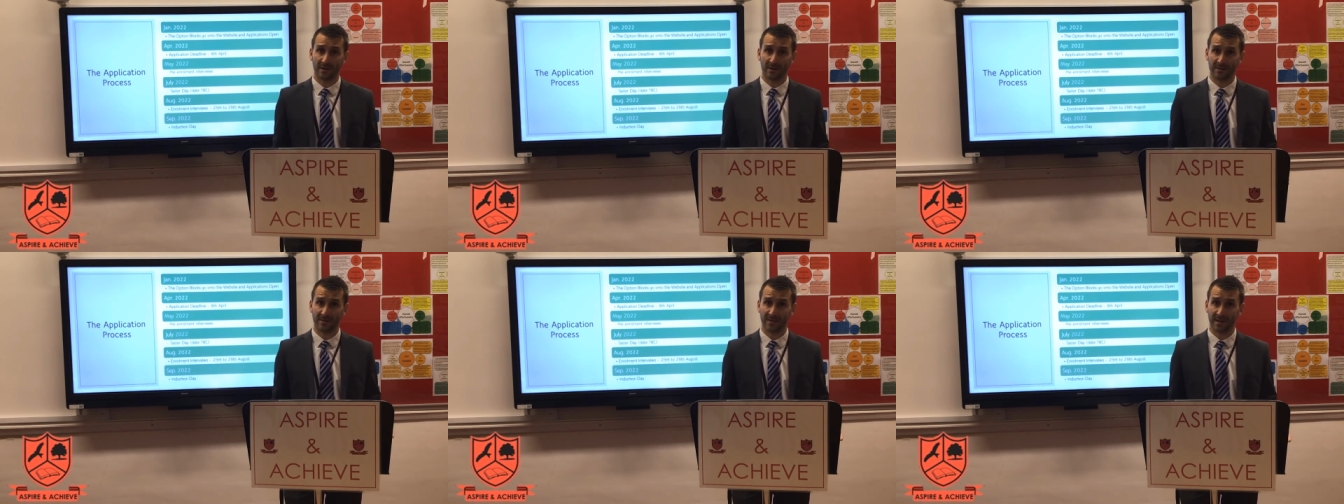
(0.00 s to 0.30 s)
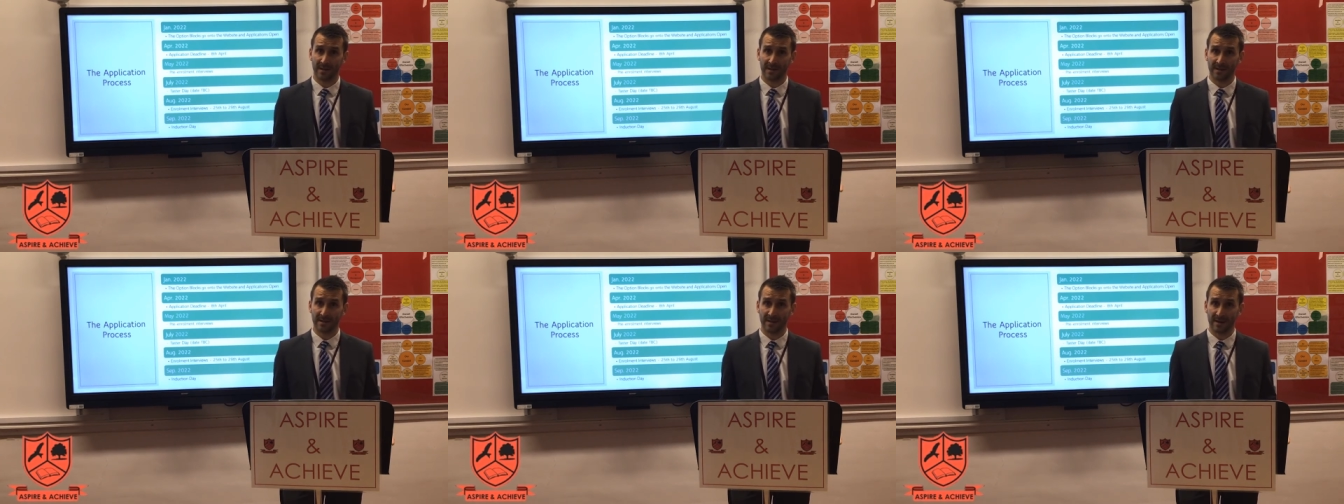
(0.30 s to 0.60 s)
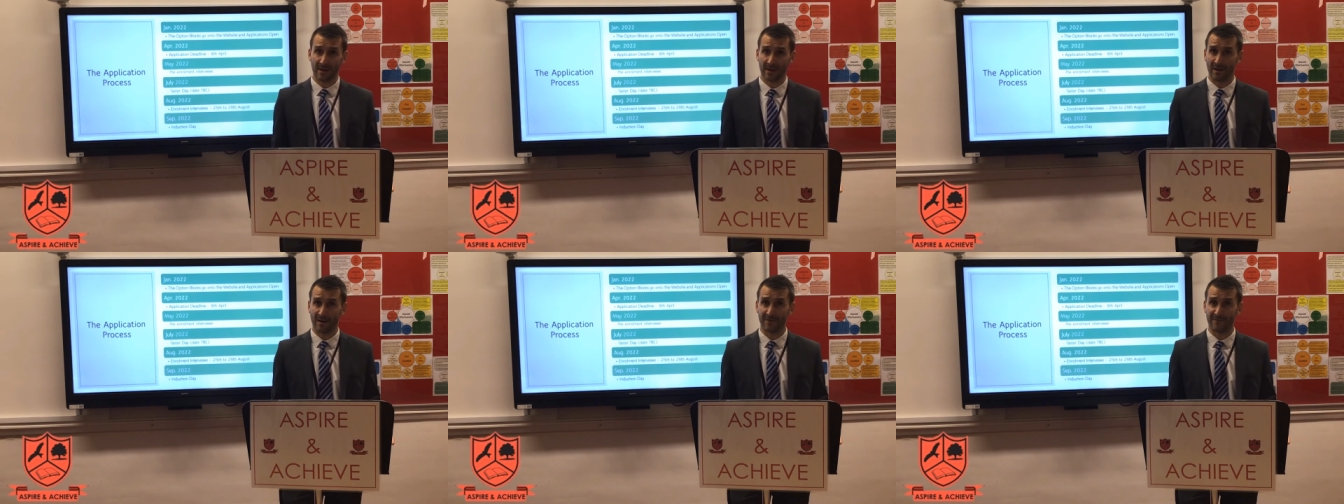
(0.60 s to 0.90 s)
a day in the
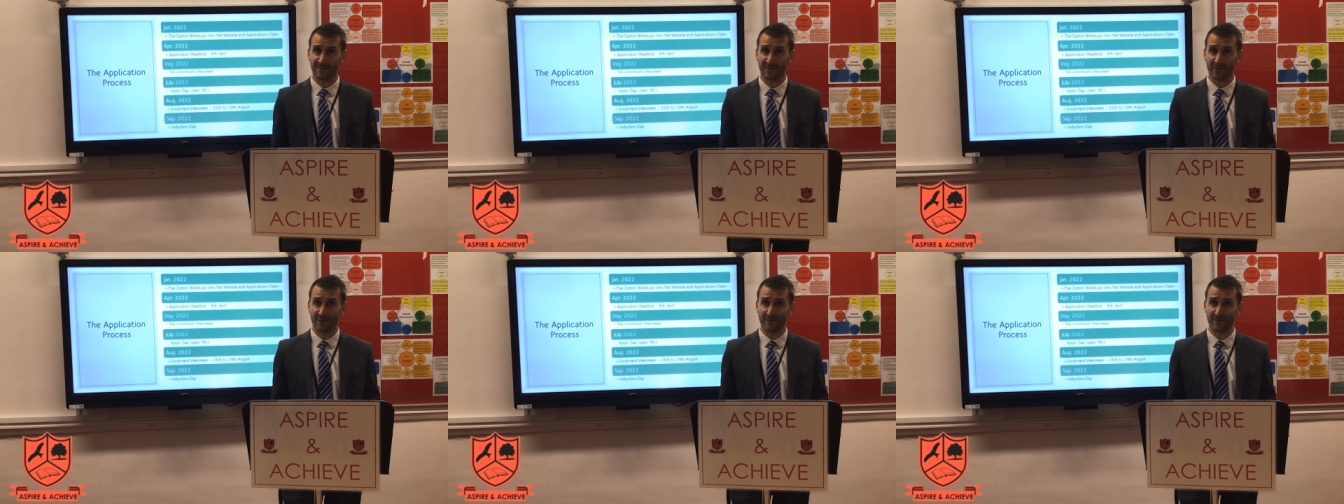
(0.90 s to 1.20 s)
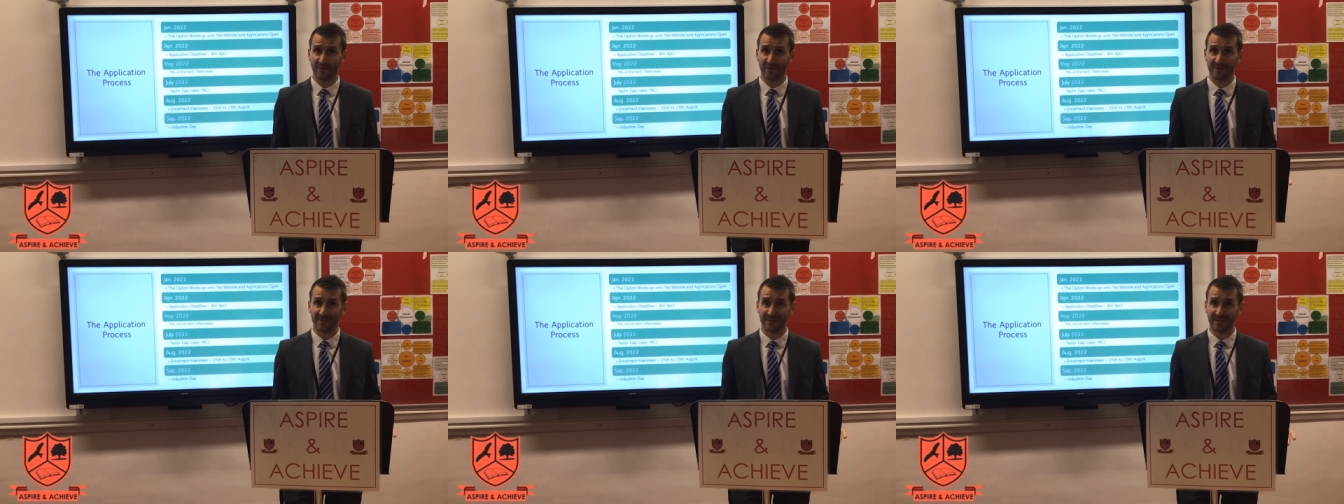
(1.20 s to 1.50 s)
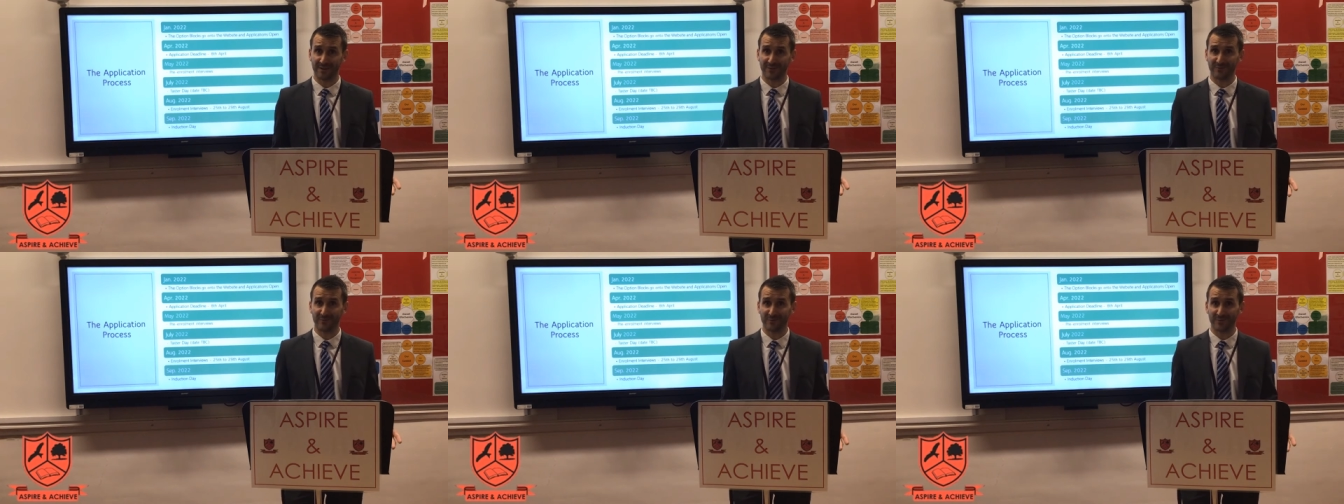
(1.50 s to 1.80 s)
life of a
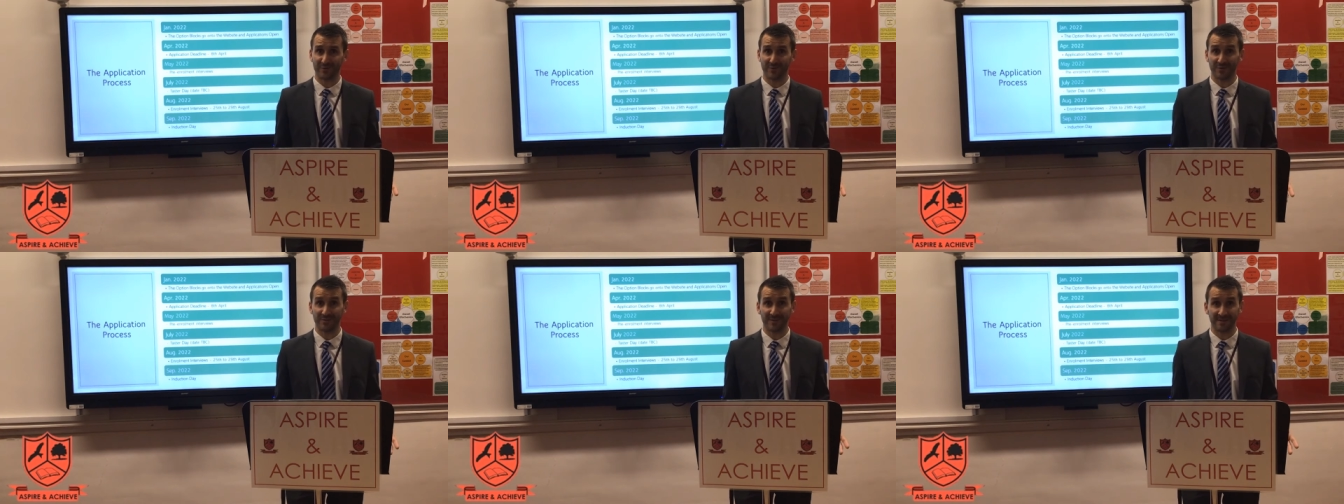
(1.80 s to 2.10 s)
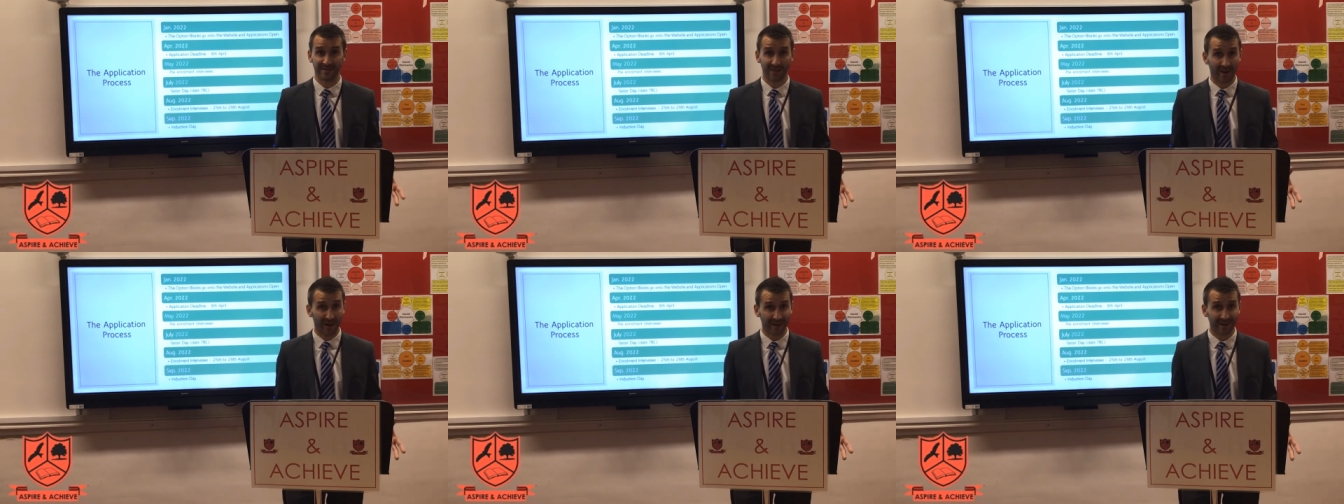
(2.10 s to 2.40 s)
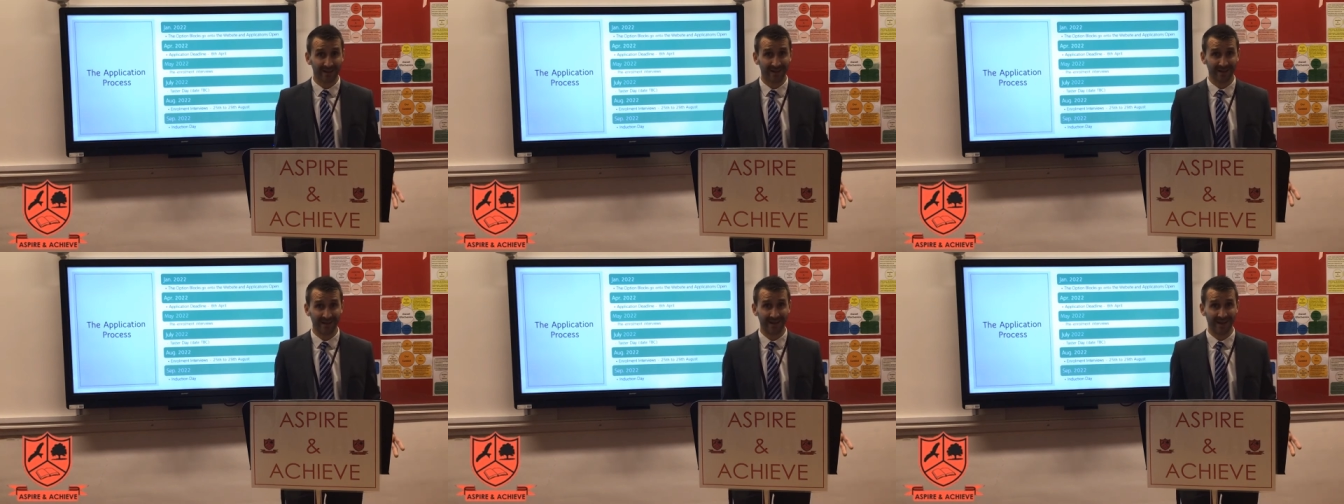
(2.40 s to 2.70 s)
sixth form student is
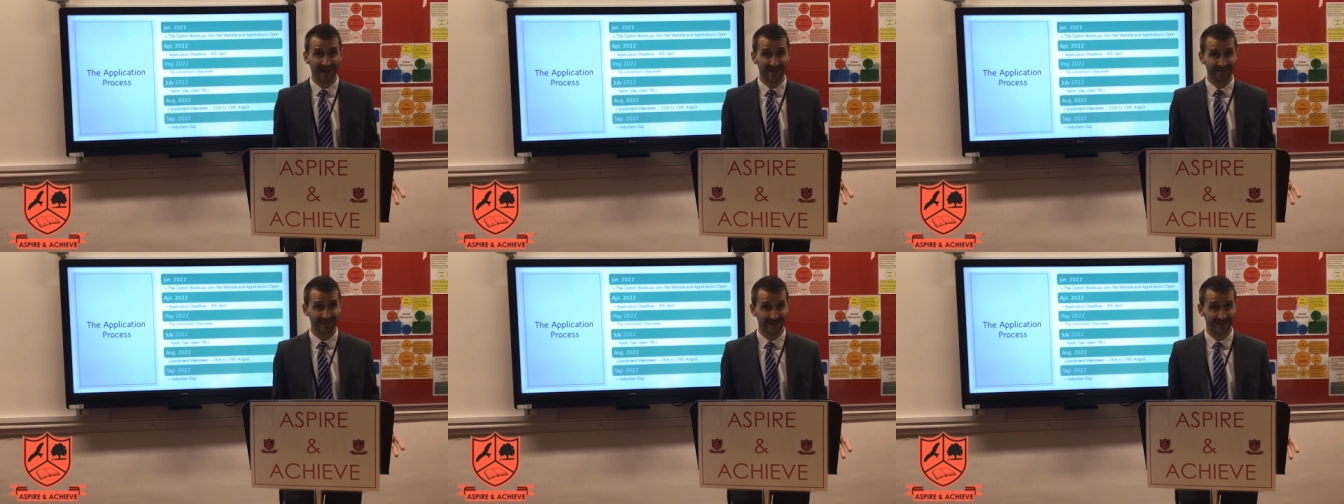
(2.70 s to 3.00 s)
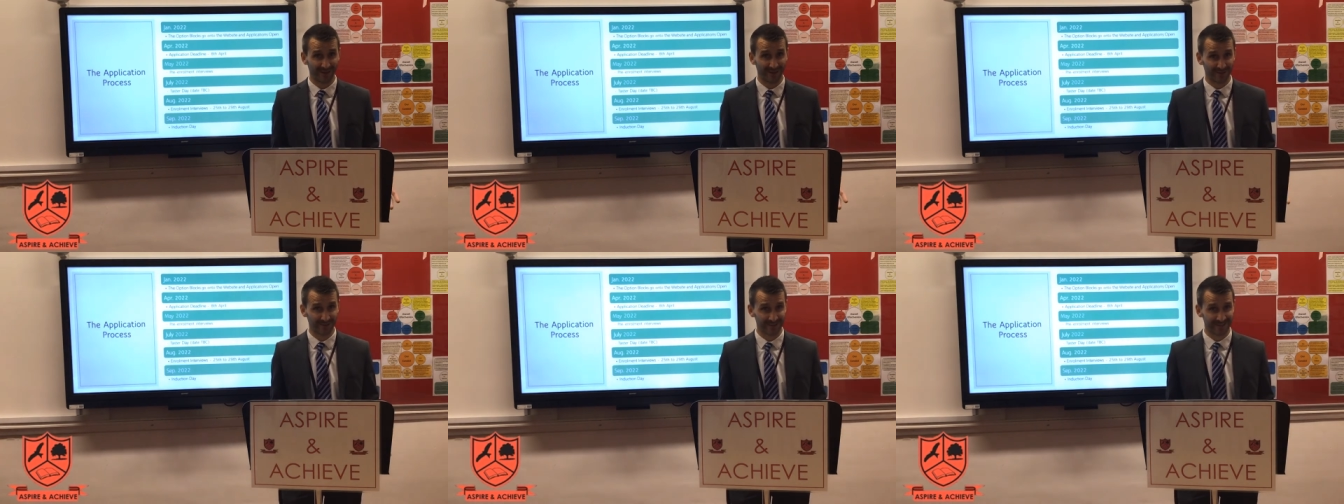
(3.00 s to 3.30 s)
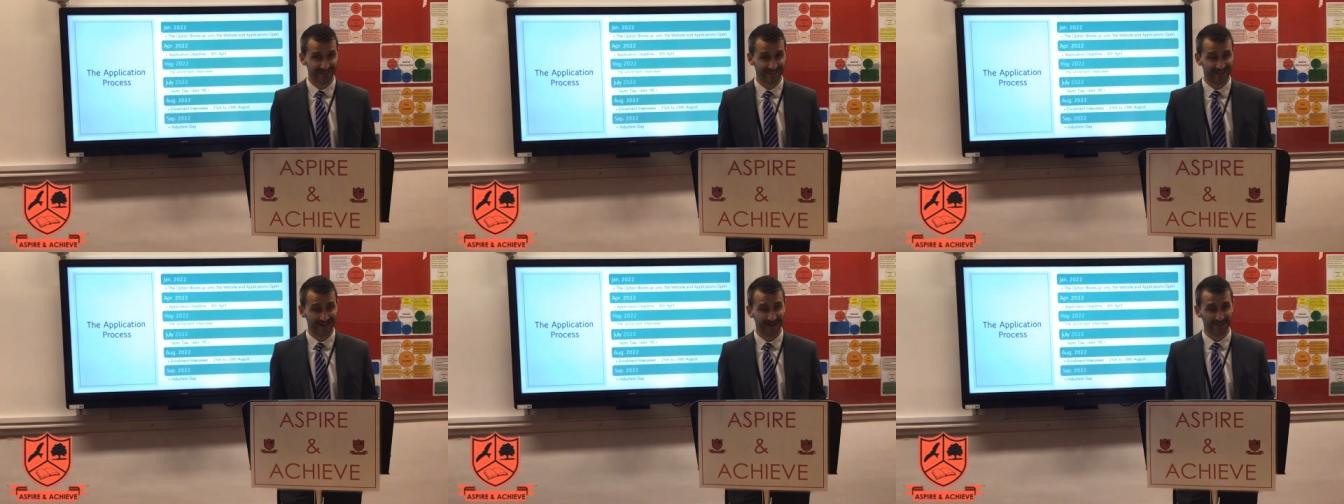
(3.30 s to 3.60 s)
like here at the Highcrest
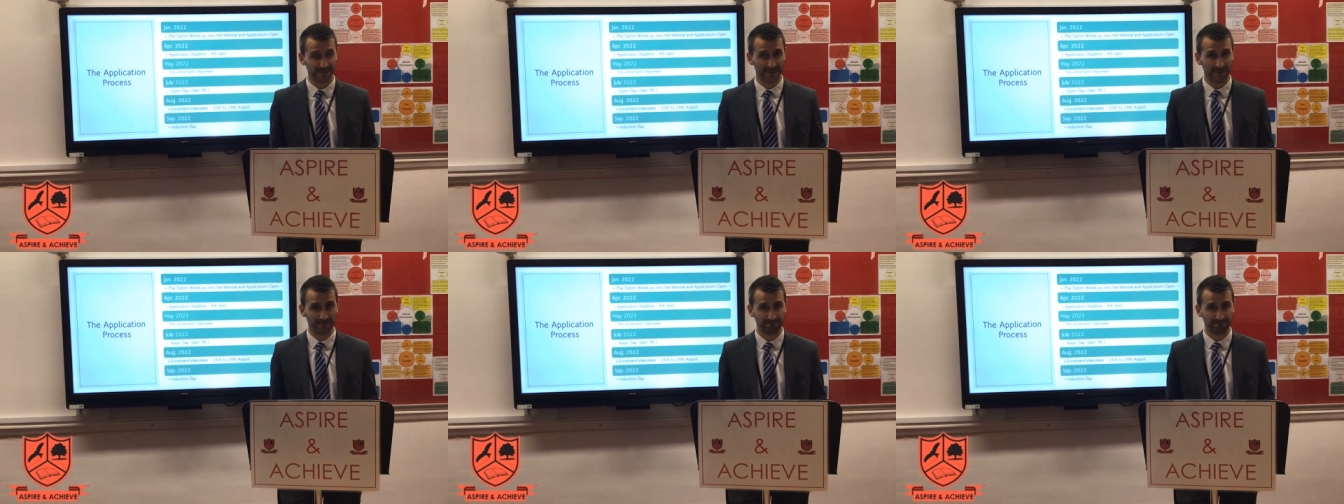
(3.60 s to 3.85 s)
Academy.